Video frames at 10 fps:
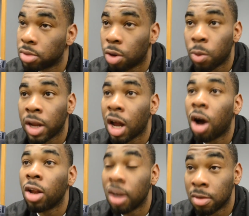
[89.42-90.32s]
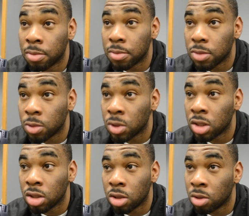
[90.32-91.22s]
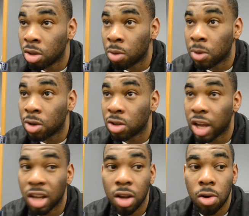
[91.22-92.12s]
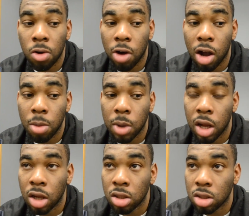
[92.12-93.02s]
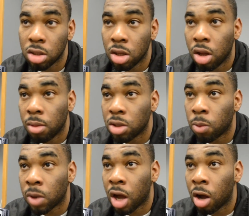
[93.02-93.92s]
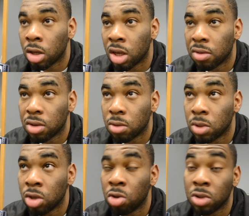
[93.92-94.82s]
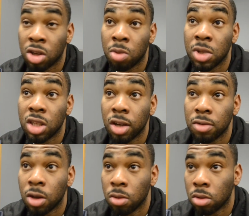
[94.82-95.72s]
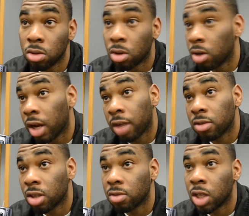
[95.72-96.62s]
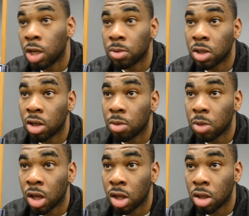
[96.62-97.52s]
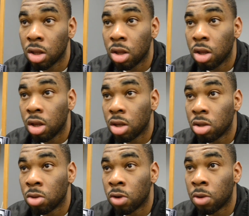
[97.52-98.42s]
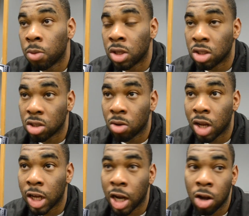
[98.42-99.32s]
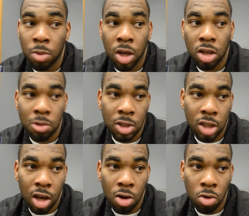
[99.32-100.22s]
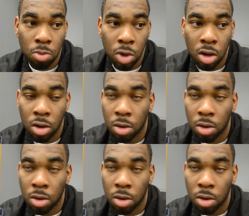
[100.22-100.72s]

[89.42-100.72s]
To win all of them. We know we gonna have the home crowd behind us to win all of them. We knew it was gonna be tough though. You know, they have tough teams in the NBA. And, you know, they wasn't just gonna lay down because we was at home. But